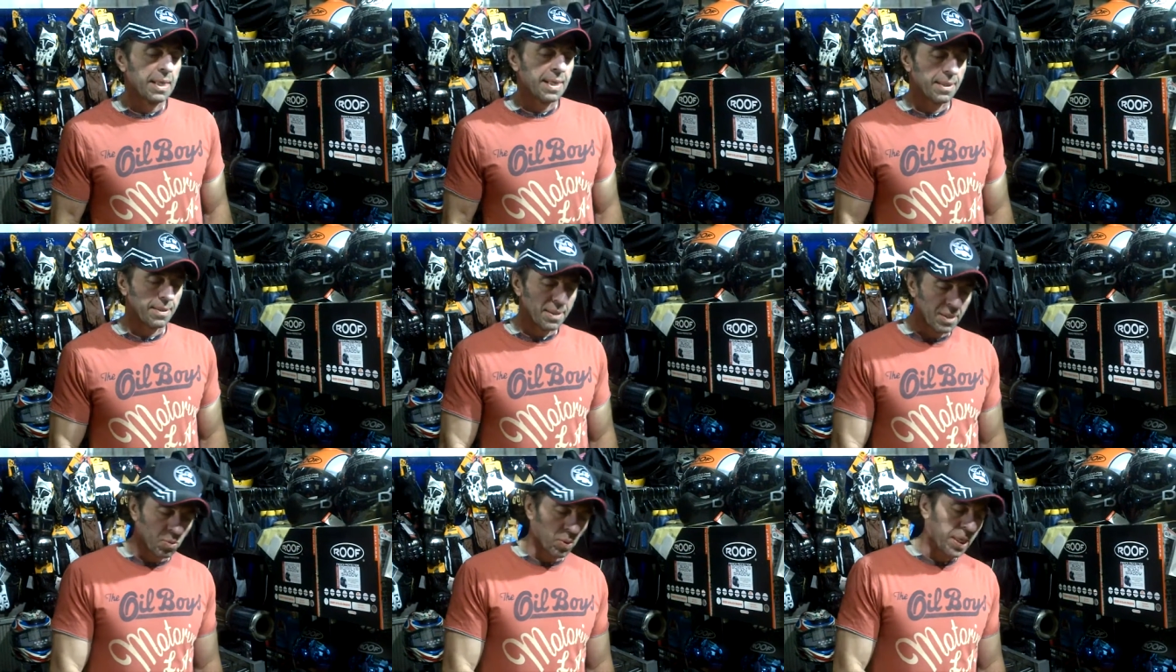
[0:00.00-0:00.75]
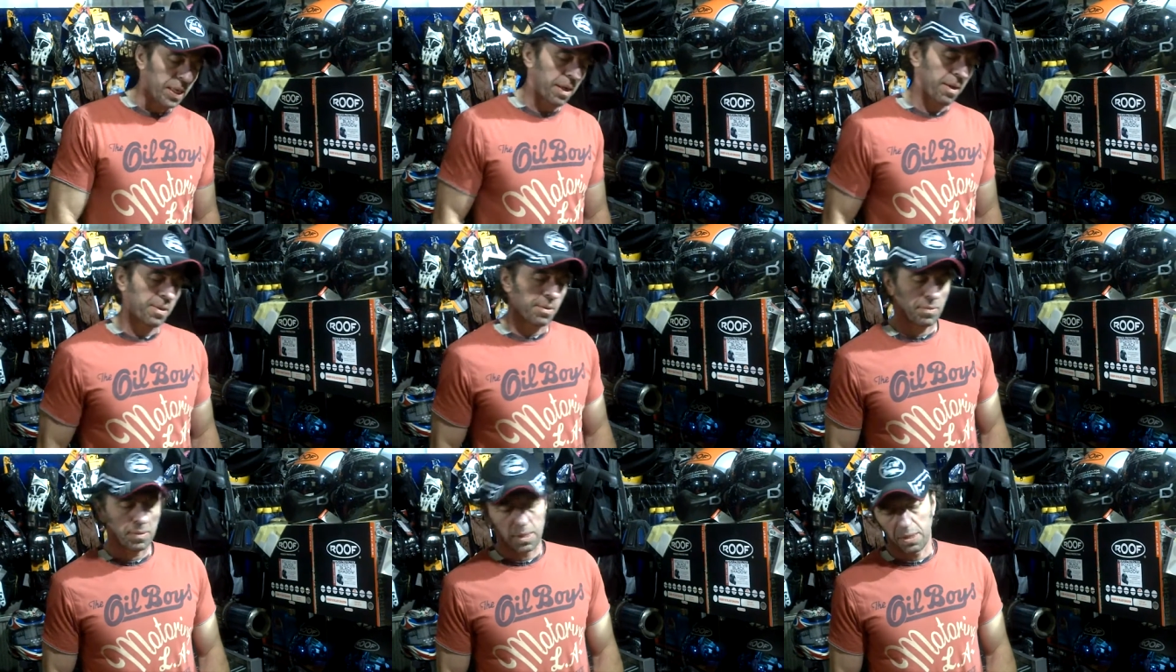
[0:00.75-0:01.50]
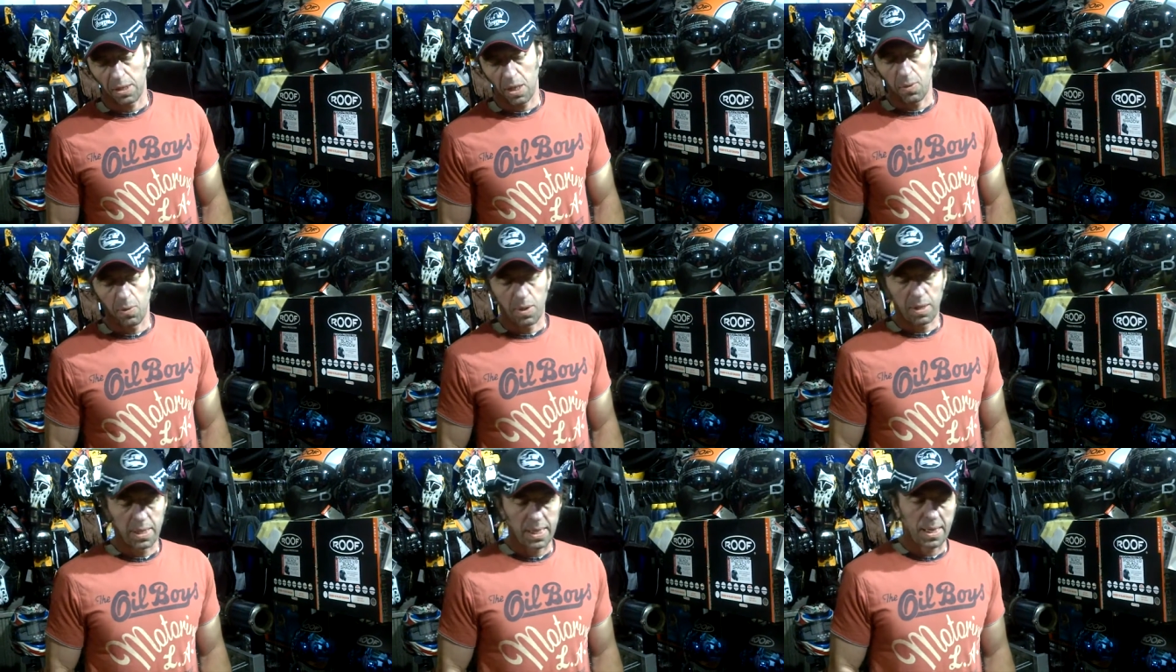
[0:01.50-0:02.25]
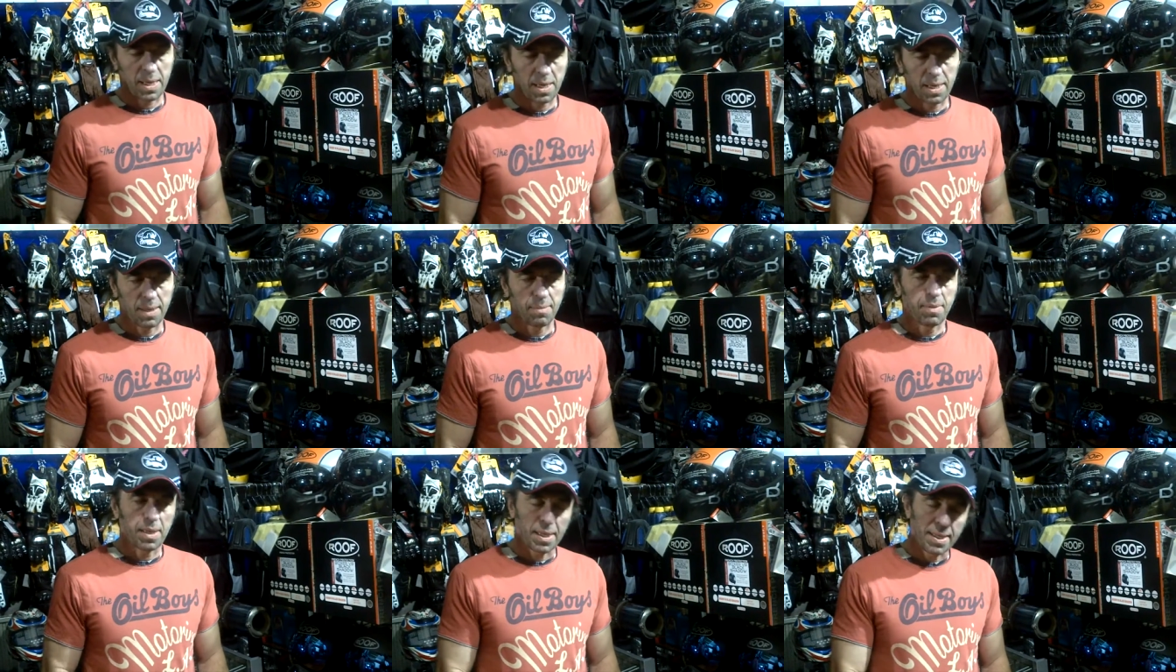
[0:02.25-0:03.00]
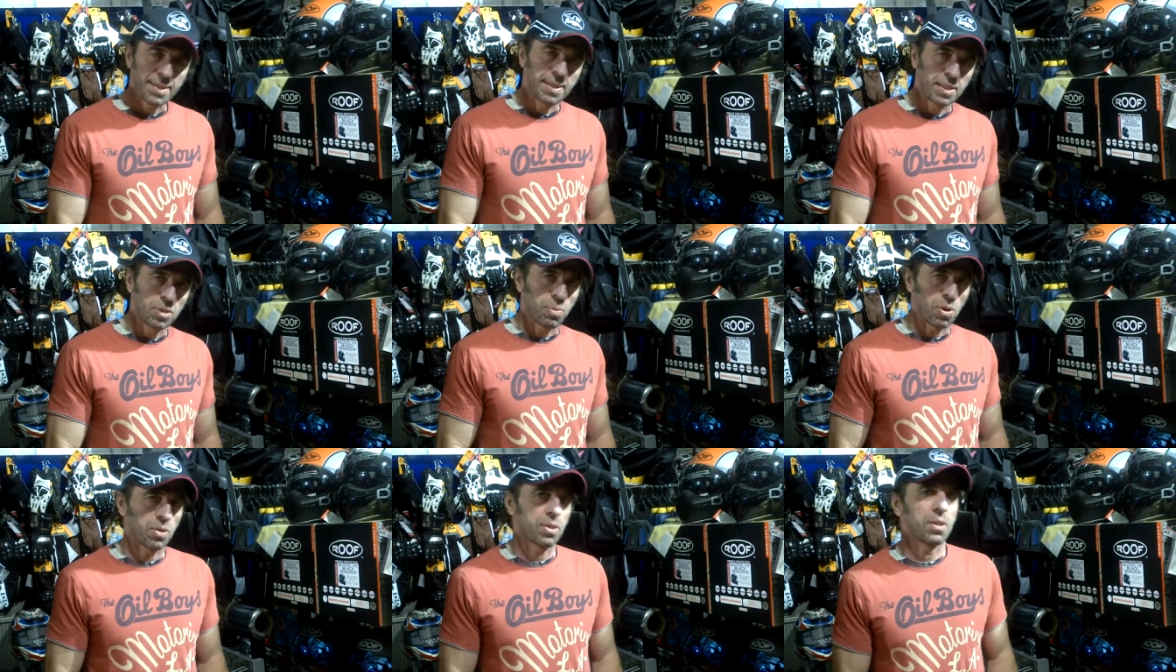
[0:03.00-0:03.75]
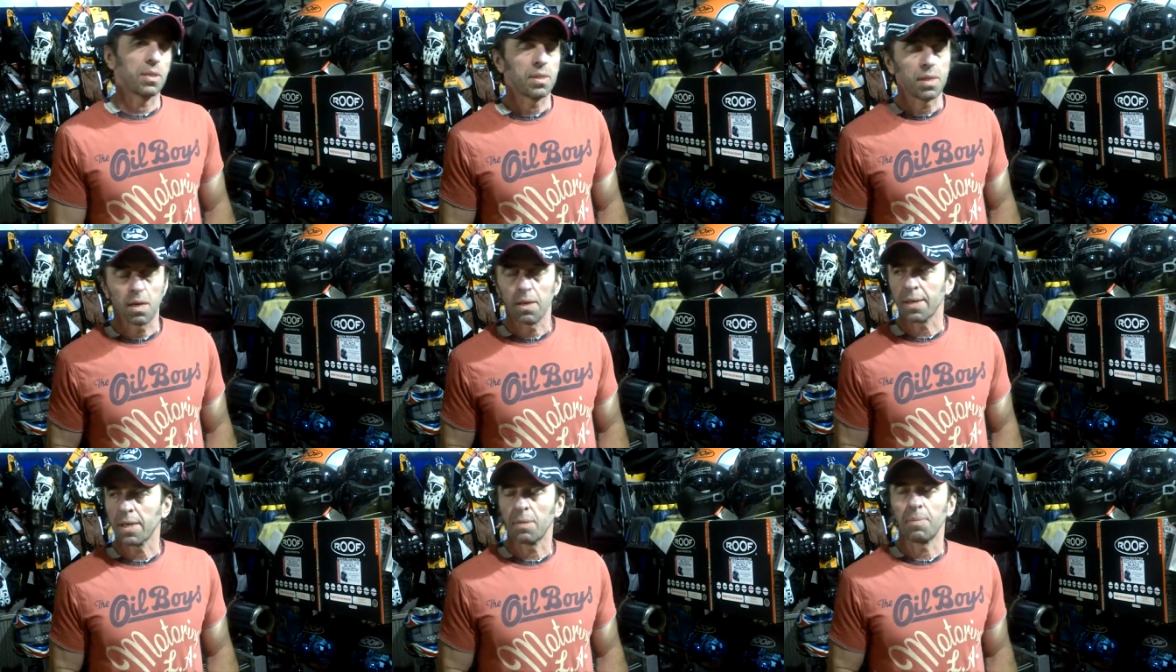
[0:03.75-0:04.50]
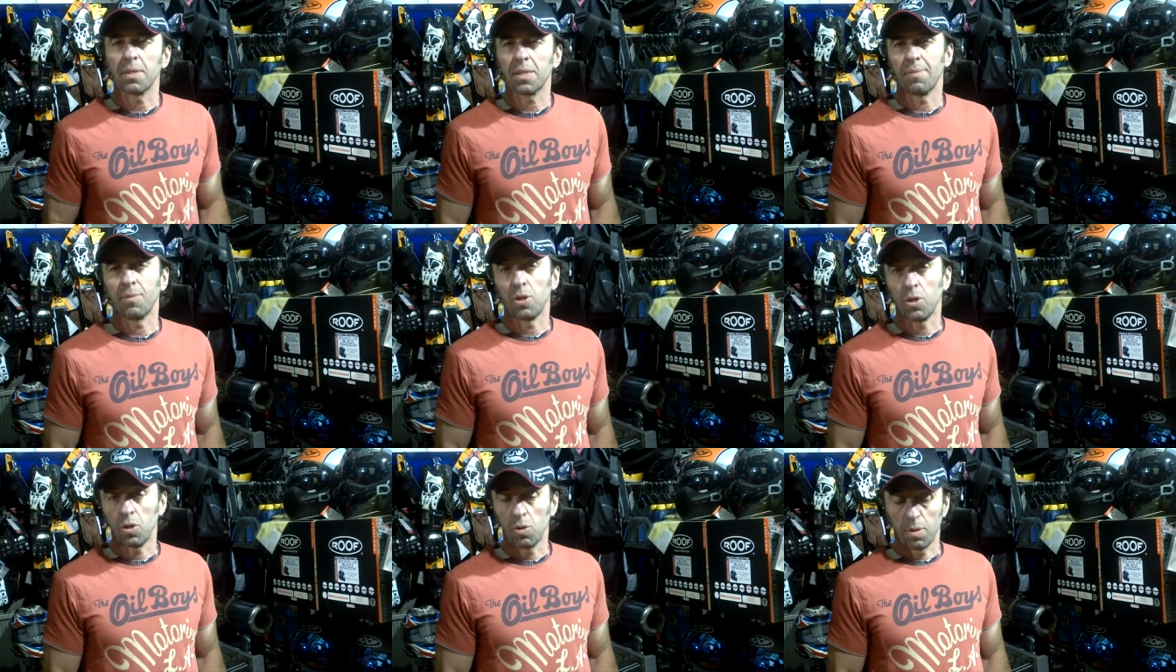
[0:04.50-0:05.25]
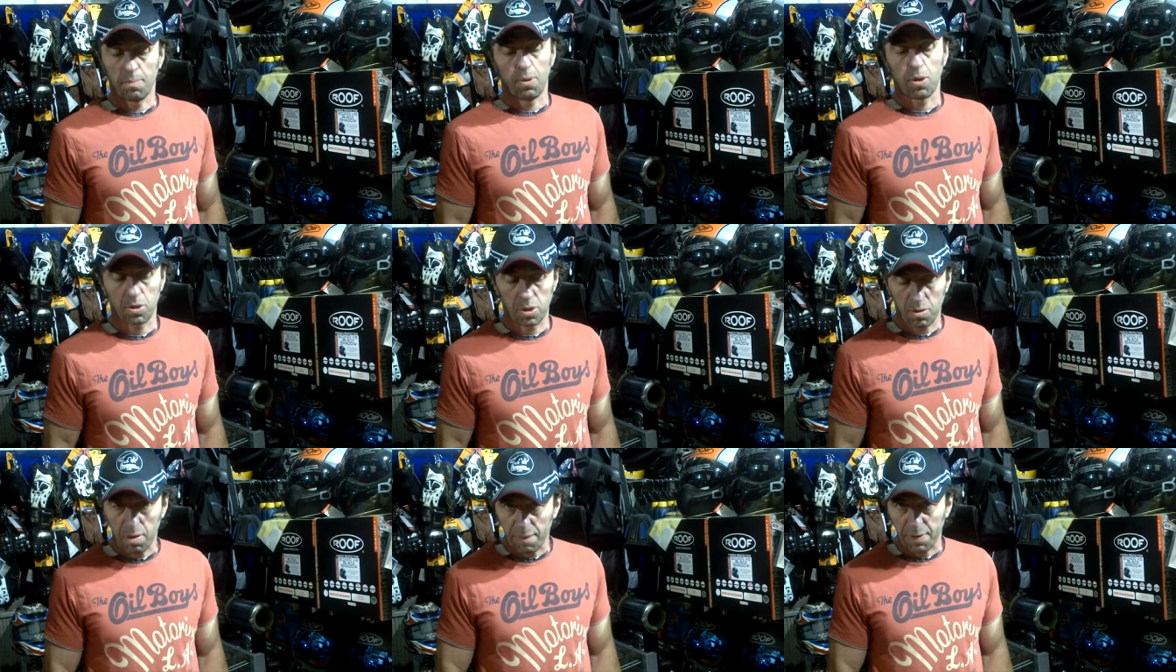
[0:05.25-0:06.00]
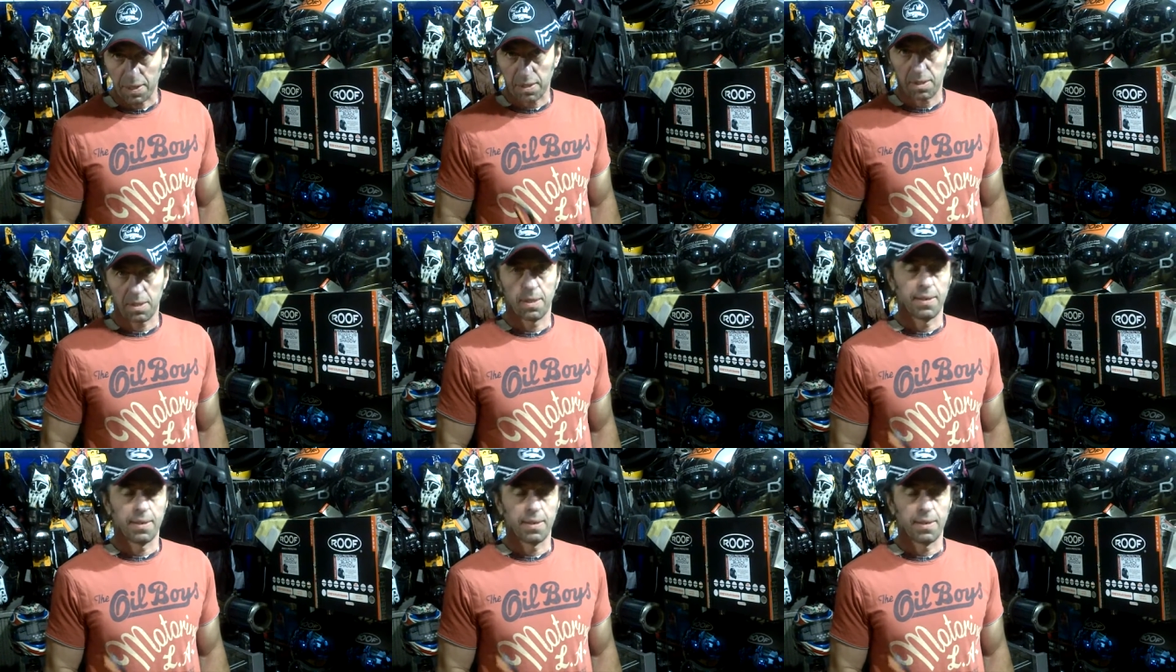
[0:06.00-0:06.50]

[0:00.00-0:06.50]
and this week, so they claim, in these boxes are going to be some of the new boxer graphics.